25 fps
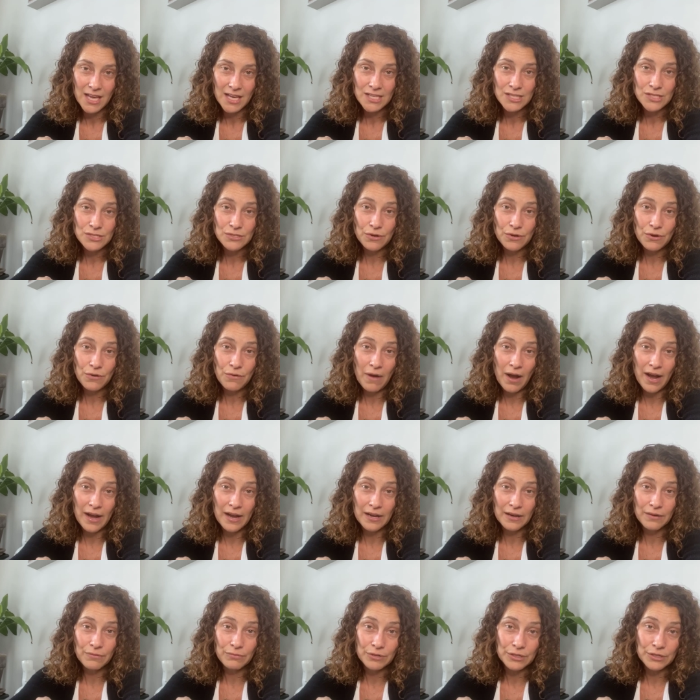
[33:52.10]
So
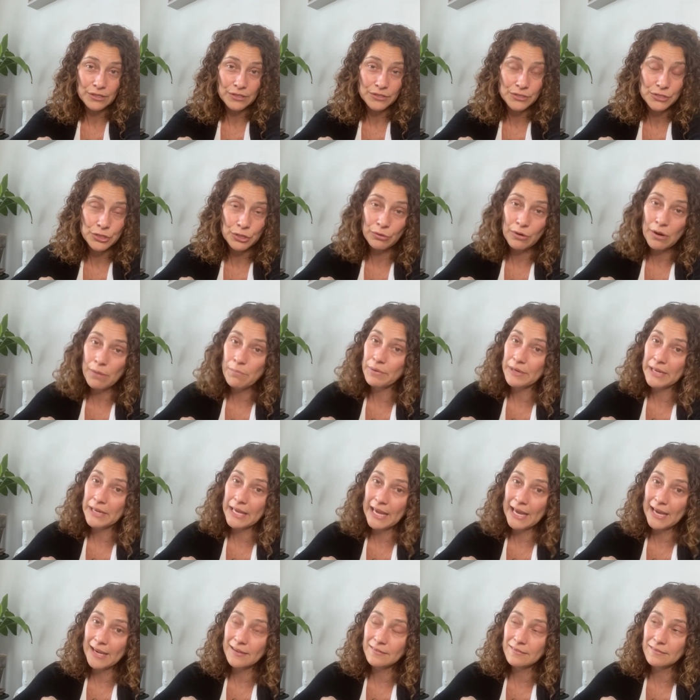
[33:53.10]
I will show up
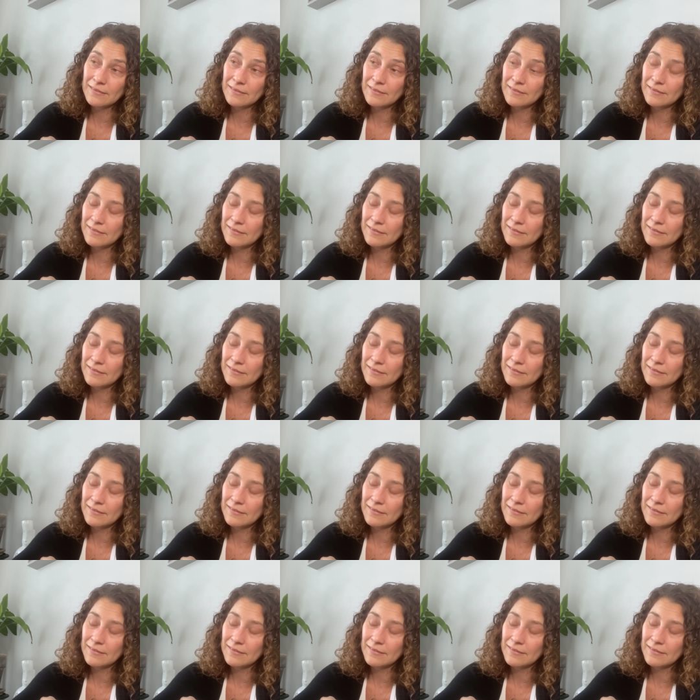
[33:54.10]
again.